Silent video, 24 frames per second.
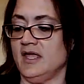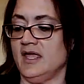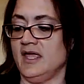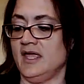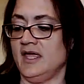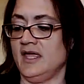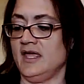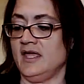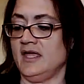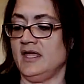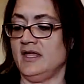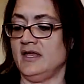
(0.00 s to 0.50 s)

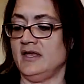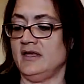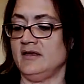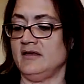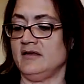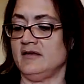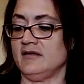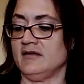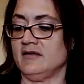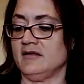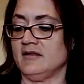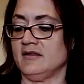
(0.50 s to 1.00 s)

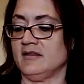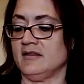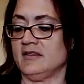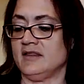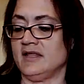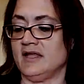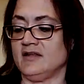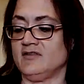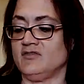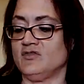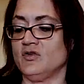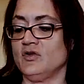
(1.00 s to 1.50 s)
And
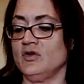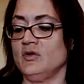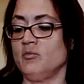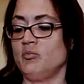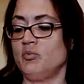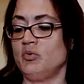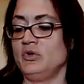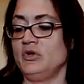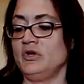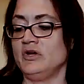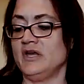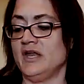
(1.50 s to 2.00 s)
that's going
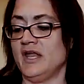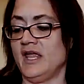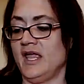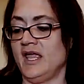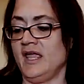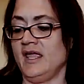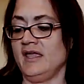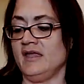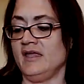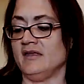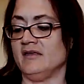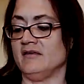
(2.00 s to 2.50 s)
to put an
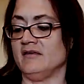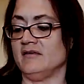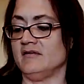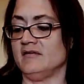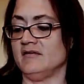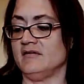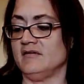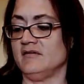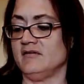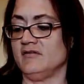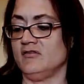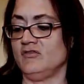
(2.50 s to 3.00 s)
end
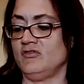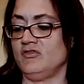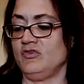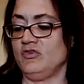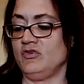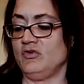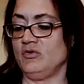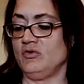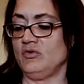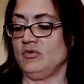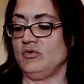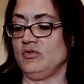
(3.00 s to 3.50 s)

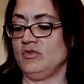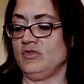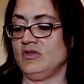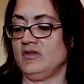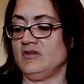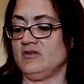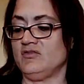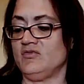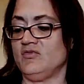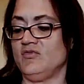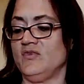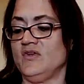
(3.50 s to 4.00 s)
to
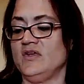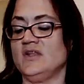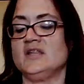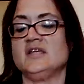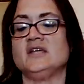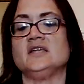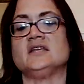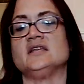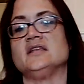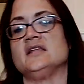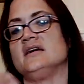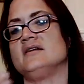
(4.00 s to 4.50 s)
this
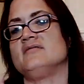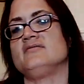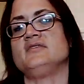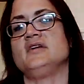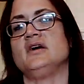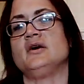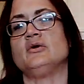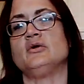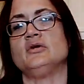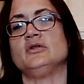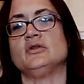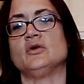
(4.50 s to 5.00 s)
feeling left
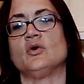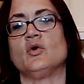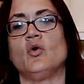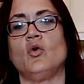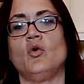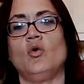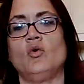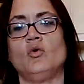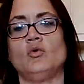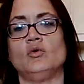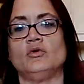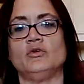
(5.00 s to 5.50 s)
out in the
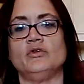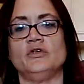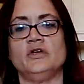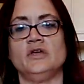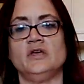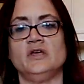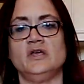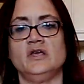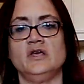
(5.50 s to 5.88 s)
cold.